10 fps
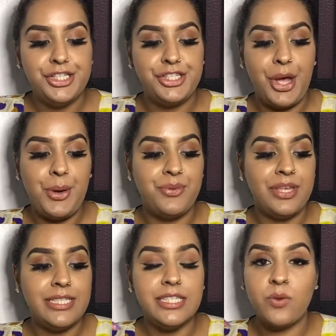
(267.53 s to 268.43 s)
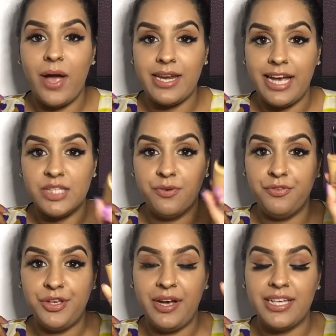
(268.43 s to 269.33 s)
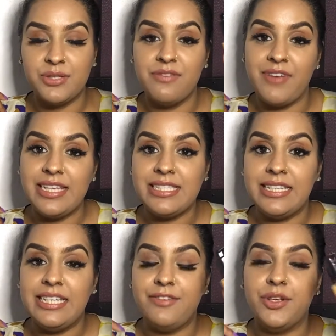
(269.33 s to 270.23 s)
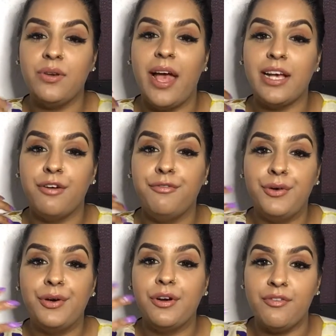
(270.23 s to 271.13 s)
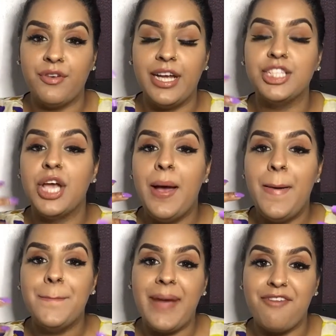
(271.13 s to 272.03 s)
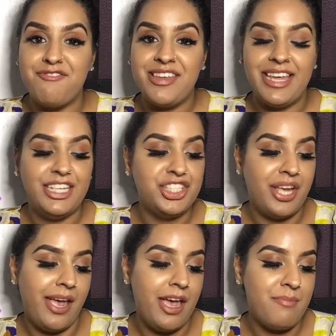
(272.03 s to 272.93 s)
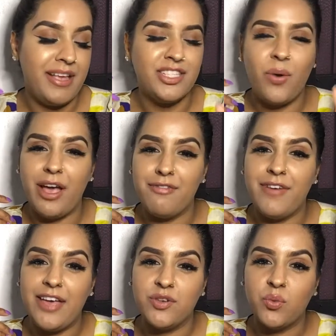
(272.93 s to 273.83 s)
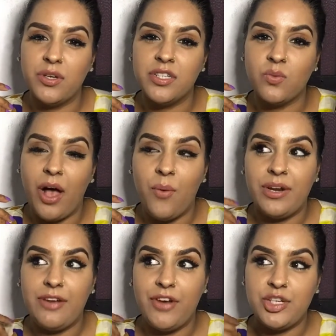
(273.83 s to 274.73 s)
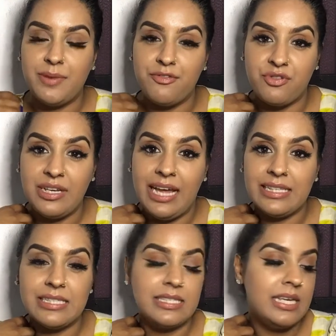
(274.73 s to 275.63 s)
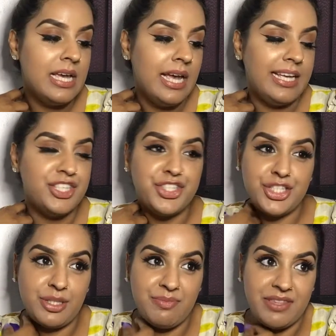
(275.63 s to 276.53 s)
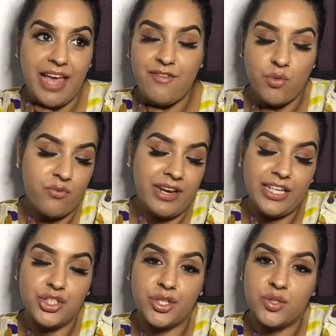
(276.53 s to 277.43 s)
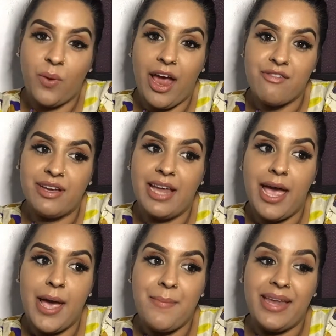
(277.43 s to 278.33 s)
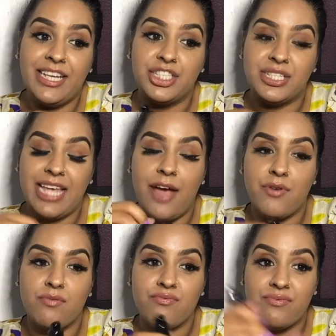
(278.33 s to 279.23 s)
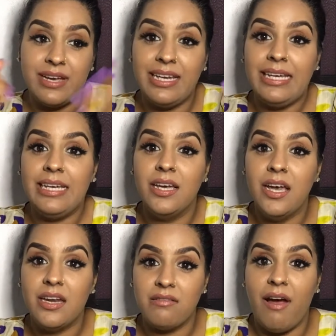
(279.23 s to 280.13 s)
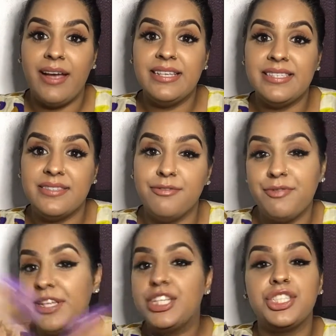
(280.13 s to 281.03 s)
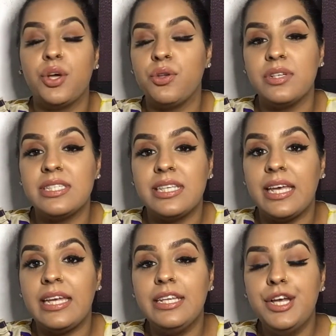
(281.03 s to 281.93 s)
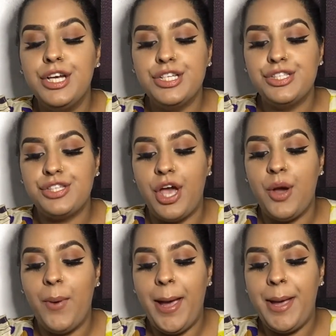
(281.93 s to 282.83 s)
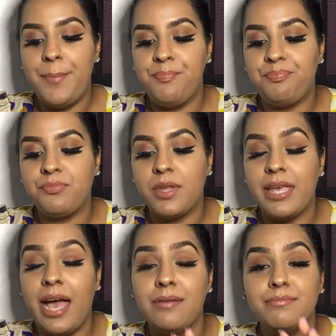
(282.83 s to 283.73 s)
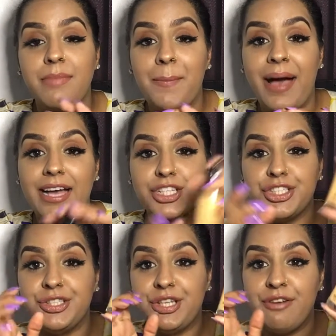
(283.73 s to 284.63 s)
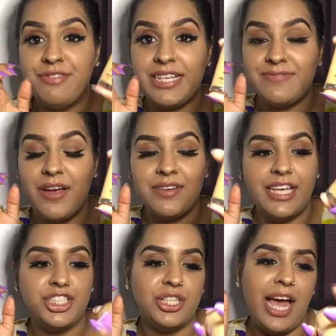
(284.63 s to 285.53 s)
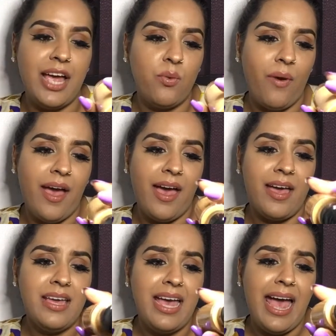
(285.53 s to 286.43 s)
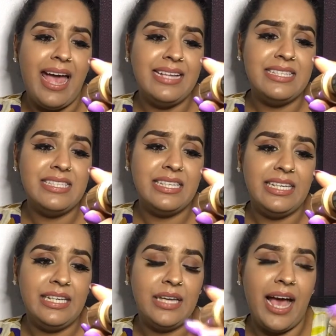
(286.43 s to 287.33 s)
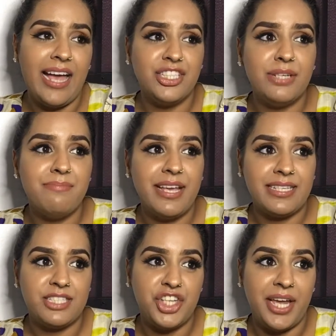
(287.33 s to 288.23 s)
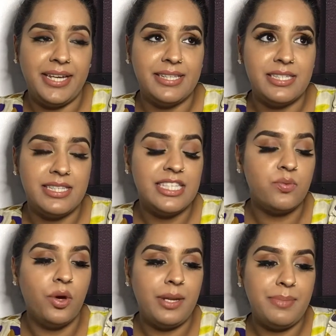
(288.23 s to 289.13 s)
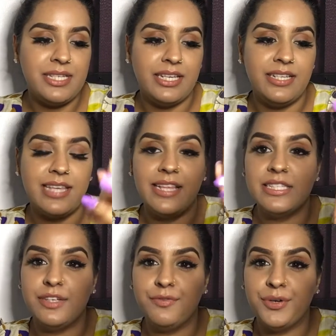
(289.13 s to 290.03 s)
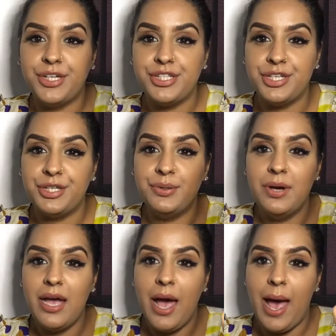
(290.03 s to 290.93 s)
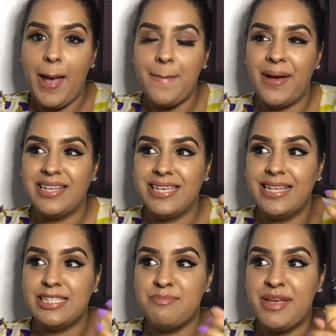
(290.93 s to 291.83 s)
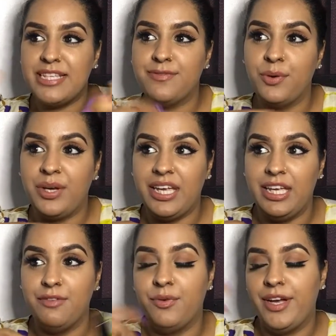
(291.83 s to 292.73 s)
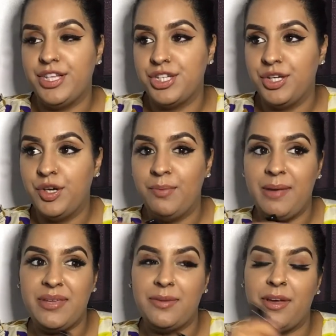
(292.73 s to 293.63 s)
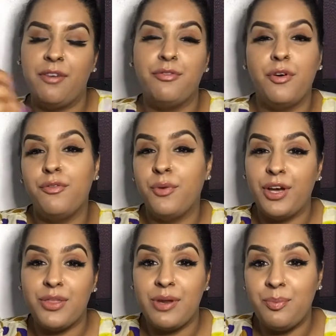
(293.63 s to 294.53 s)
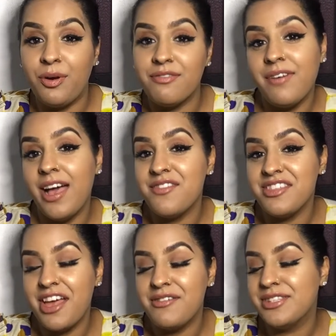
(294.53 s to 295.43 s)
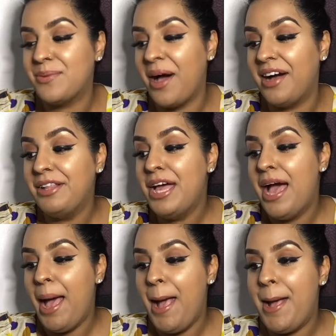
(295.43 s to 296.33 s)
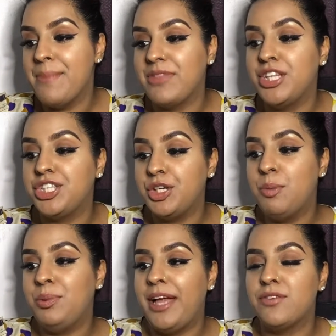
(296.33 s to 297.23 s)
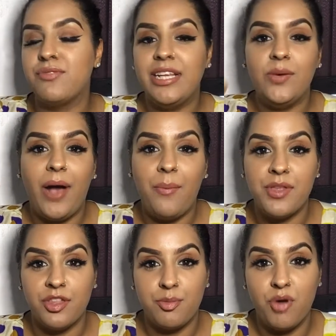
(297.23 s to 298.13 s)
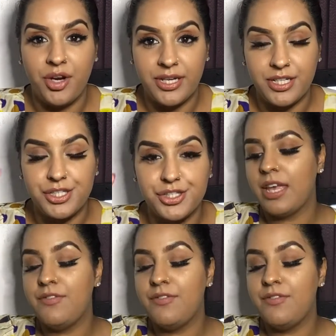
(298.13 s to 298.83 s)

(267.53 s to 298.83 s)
So this is quite a nice one for you guys to invest in if you like a full coverage matte finish. It's quite a favoured one as well whenever I do my freelance. It's just something that everyone really enjoys wearing, and it does have a really nice finish on your skin. So yeah, my MAC Studio Fix foundation. I wear NC, I actually mix shades. This one in particular is NC 42, but I tend to mix 40, 42, maybe in a bit of 43.5 in there as well. They do blend really well with other products.